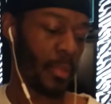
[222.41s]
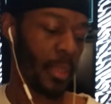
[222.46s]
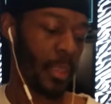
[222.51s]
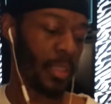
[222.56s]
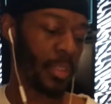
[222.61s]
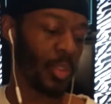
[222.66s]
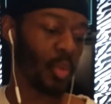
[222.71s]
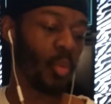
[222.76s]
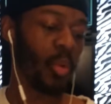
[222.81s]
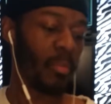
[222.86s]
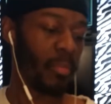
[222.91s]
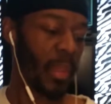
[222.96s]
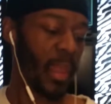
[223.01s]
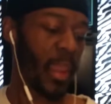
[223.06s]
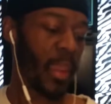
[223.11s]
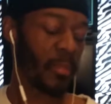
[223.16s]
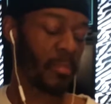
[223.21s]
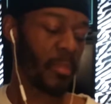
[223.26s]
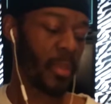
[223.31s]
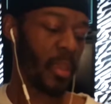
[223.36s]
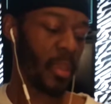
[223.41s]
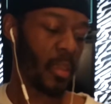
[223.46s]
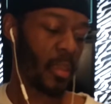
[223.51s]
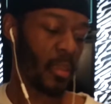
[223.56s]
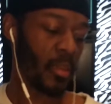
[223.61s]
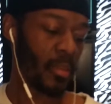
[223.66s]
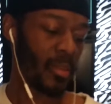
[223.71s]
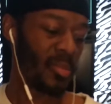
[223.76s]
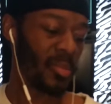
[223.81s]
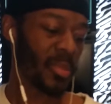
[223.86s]
And you a black
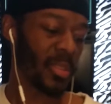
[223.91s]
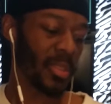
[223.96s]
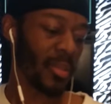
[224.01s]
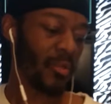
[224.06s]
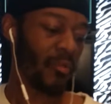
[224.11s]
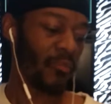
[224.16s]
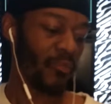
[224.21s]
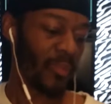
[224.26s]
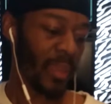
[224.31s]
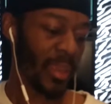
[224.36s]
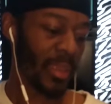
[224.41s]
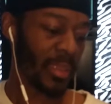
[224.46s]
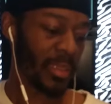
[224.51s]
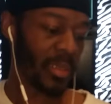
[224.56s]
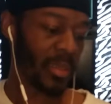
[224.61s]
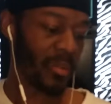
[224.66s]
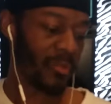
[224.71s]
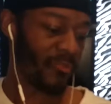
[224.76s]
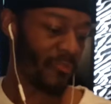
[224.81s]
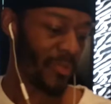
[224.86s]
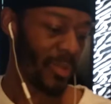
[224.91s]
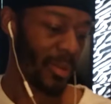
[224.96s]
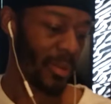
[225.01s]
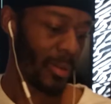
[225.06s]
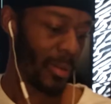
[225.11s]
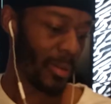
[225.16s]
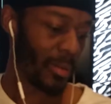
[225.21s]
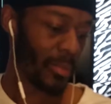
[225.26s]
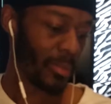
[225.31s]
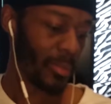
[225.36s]
man. You so fake, young
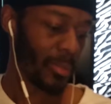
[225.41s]
Pharoah.